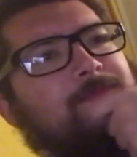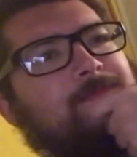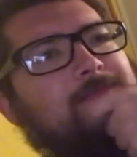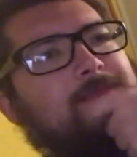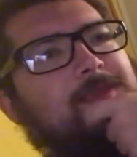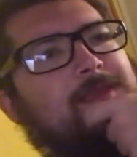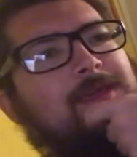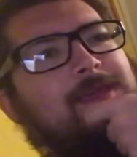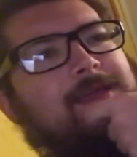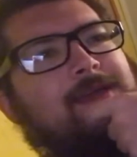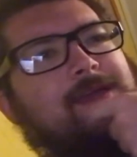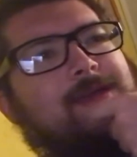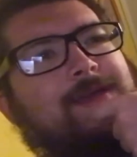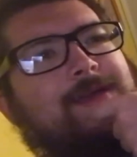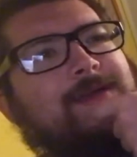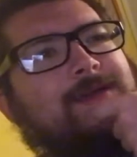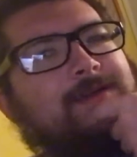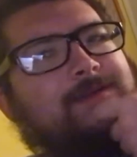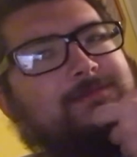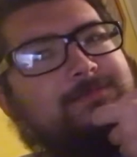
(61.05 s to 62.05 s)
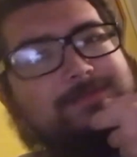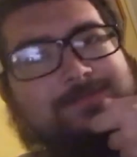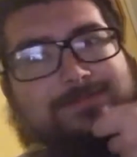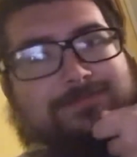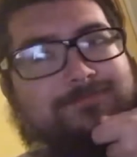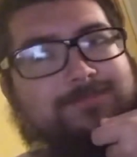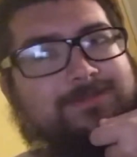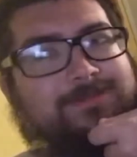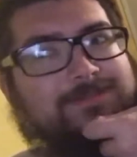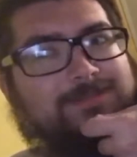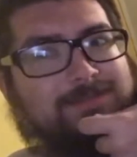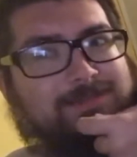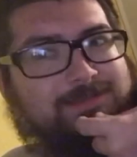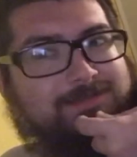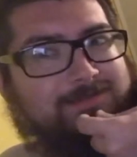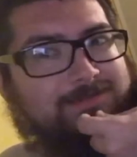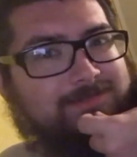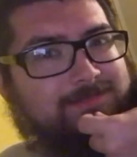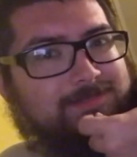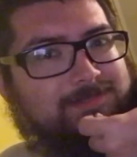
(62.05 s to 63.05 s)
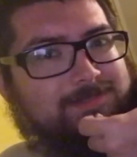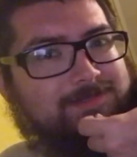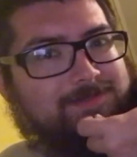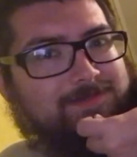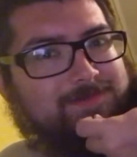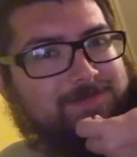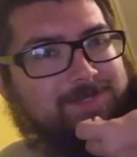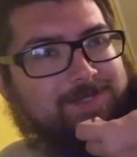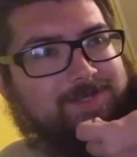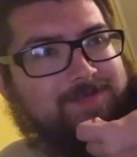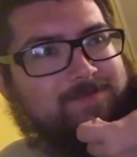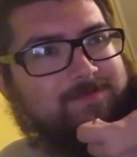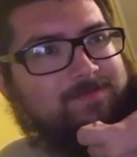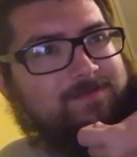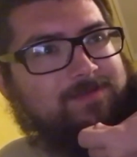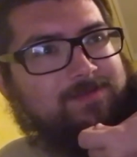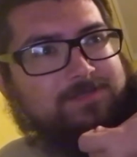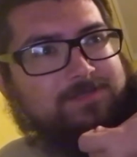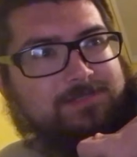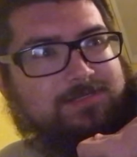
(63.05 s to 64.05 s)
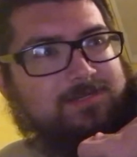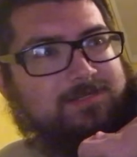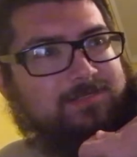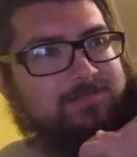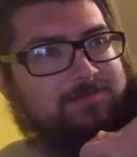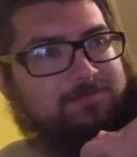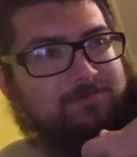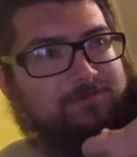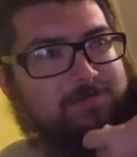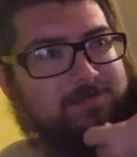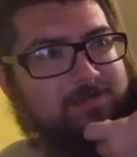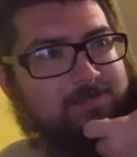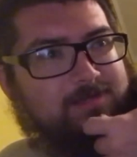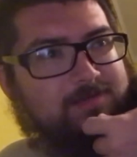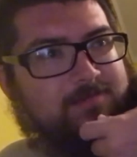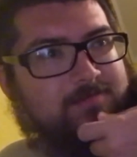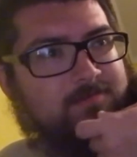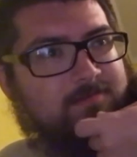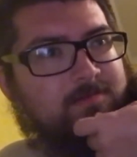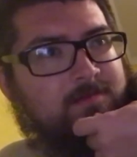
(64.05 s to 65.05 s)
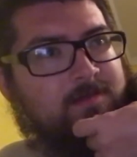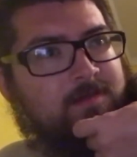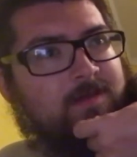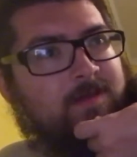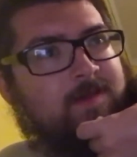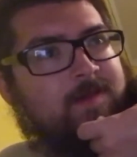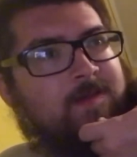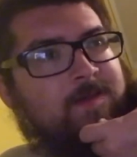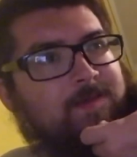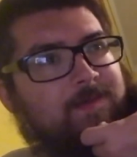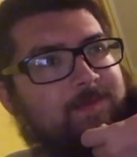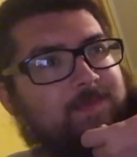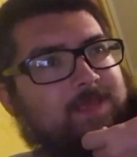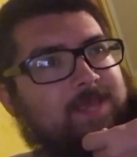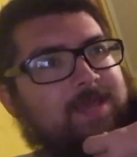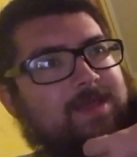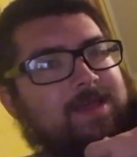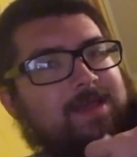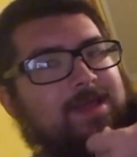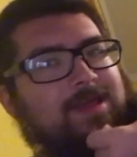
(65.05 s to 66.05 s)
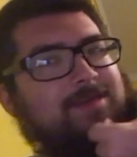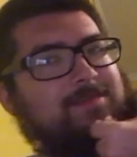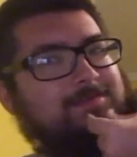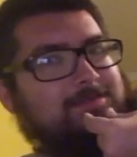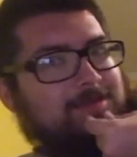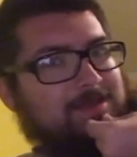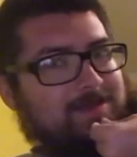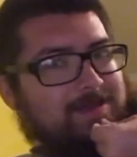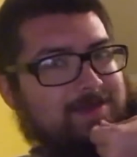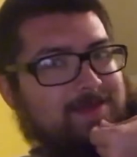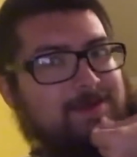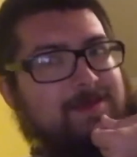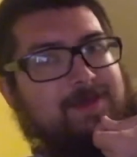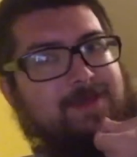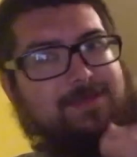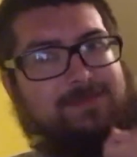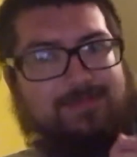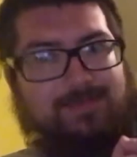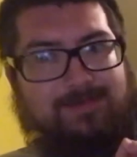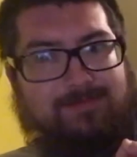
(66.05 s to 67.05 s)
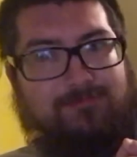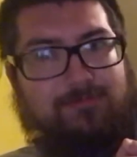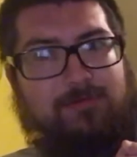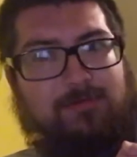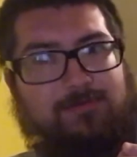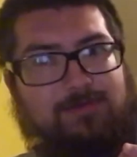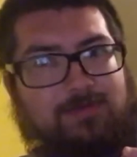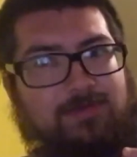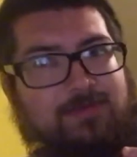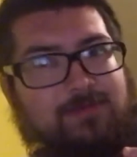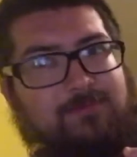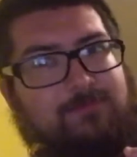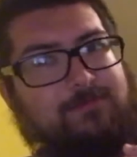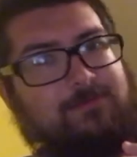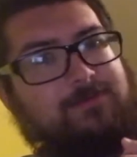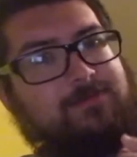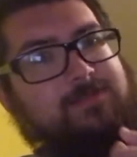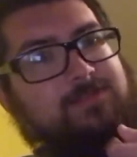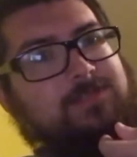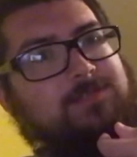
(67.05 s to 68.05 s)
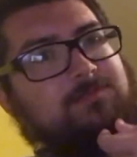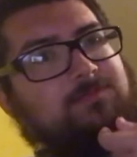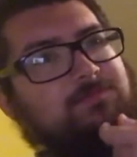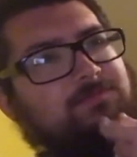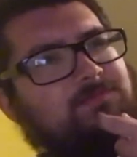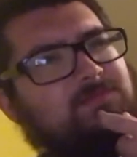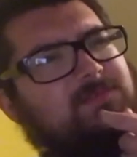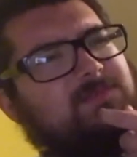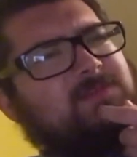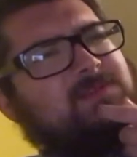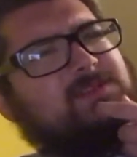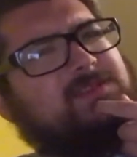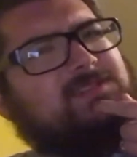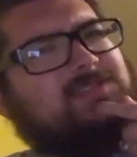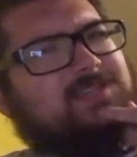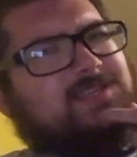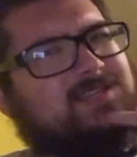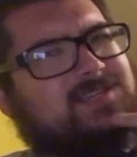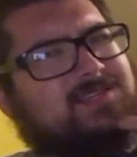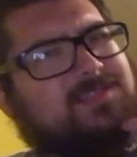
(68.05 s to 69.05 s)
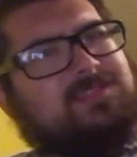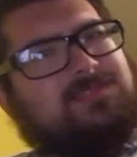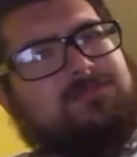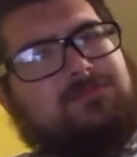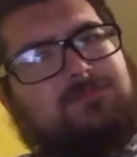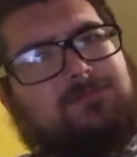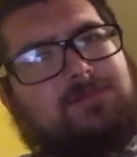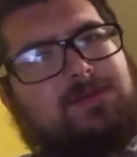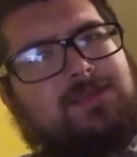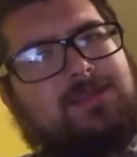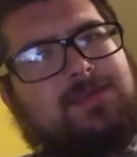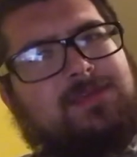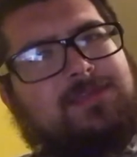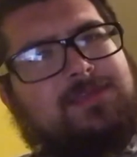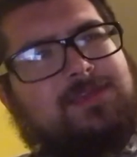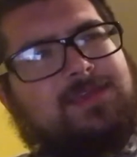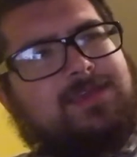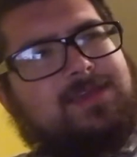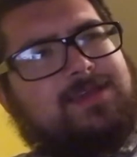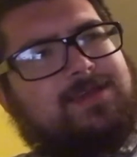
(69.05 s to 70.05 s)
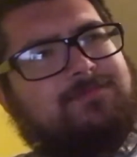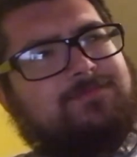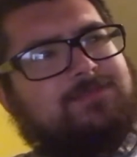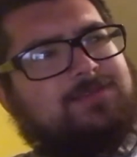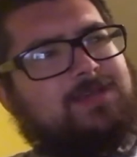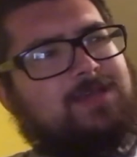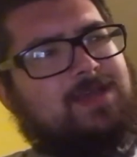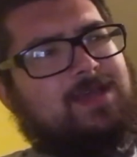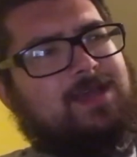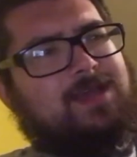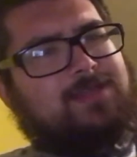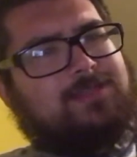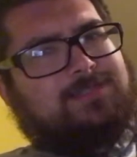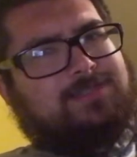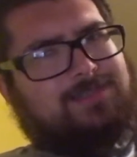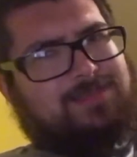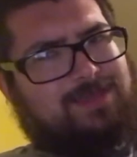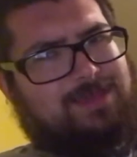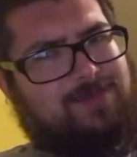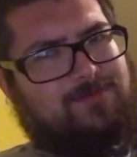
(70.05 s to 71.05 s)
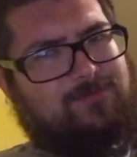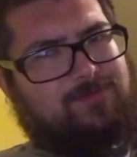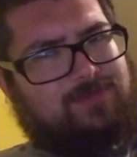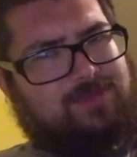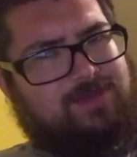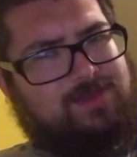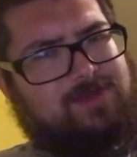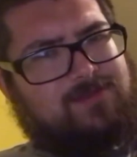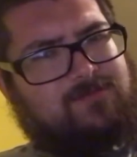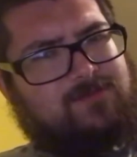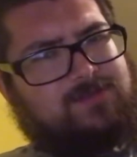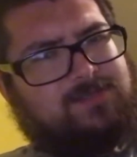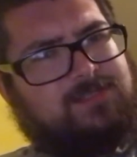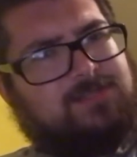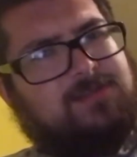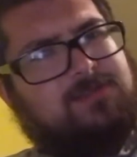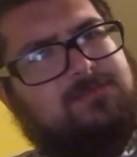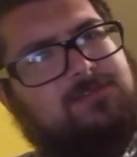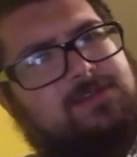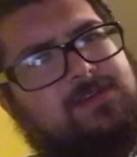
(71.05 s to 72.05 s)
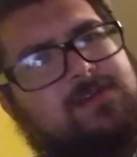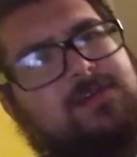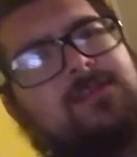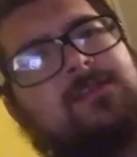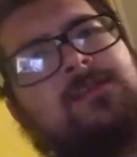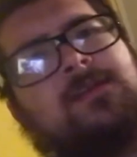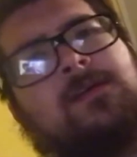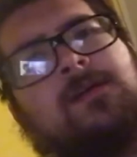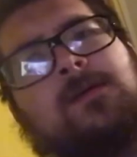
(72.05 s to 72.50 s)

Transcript: Yeah, I was missing Injustice 2 Raiden. I got super lucky. Yeah, and then in Nick Brawl Universe, which is one of the games I actually haven't got on my channel yet.